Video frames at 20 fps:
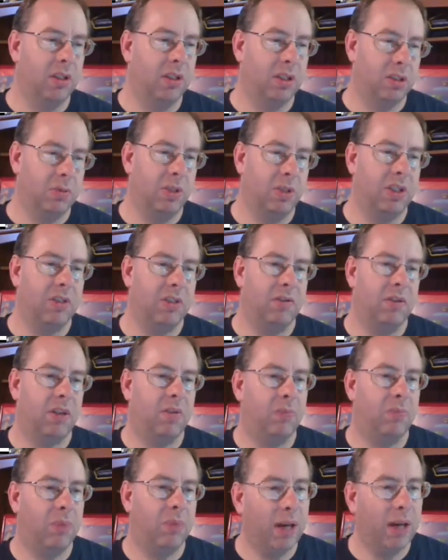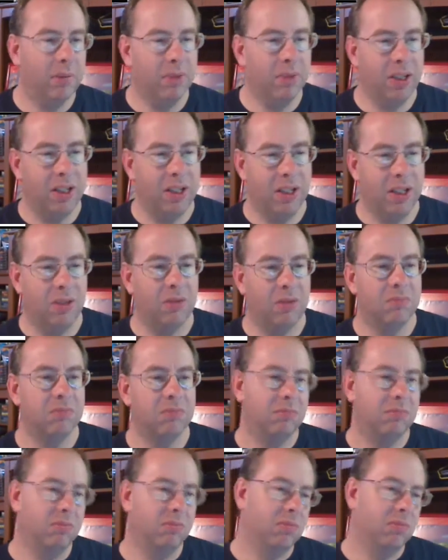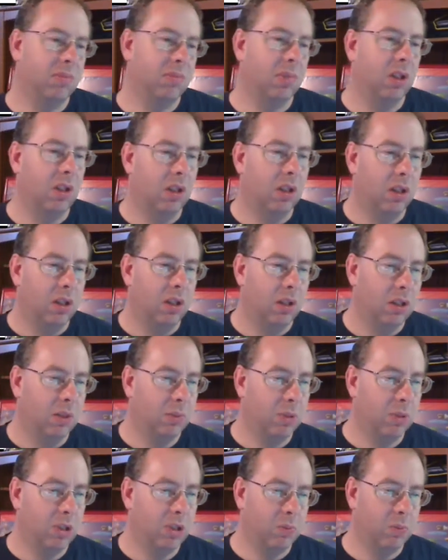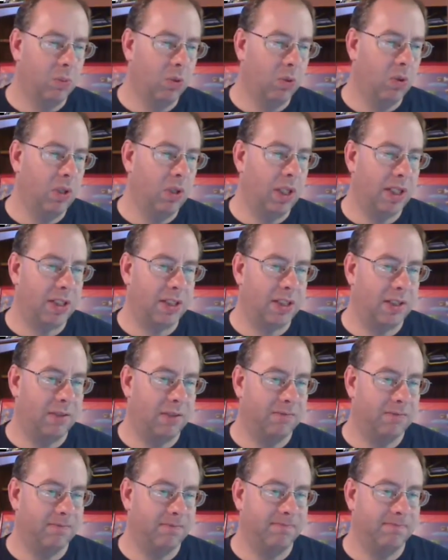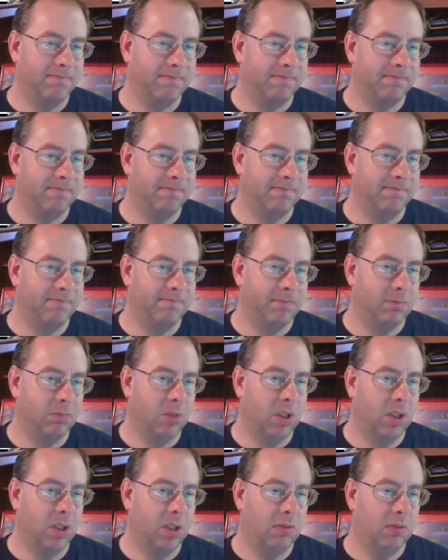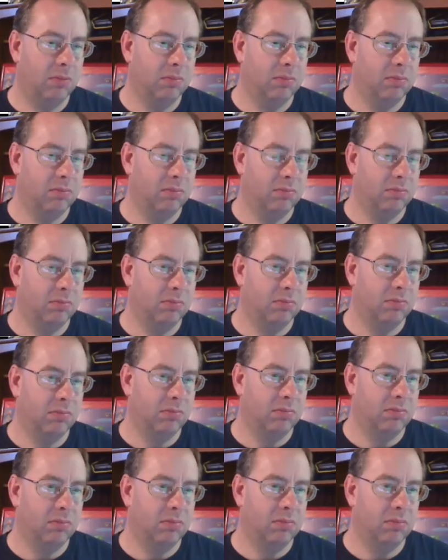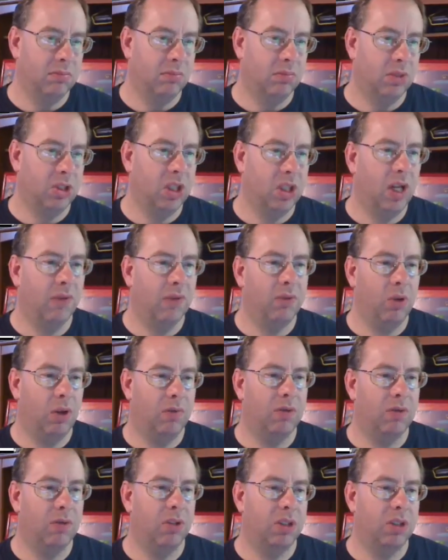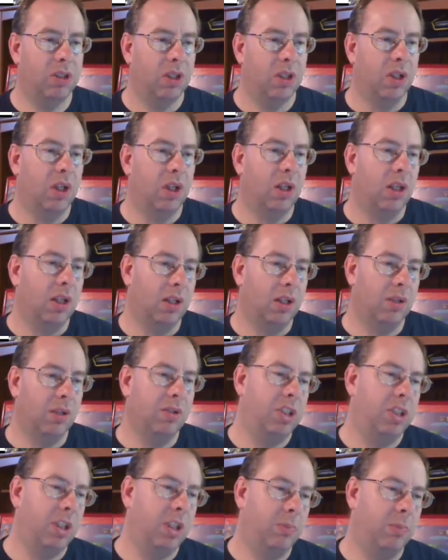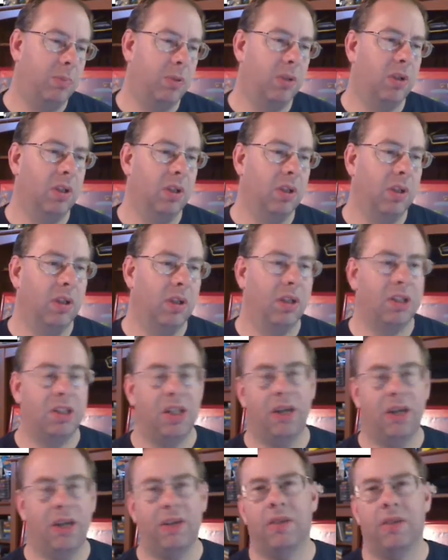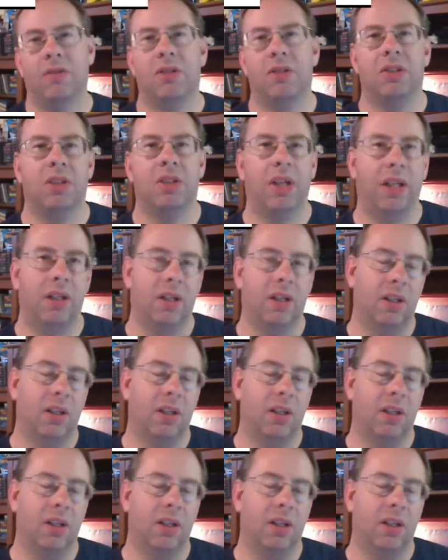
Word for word: expensive enough probably you know the book's more or less what soft covers a little cheaper a little, like soft covers like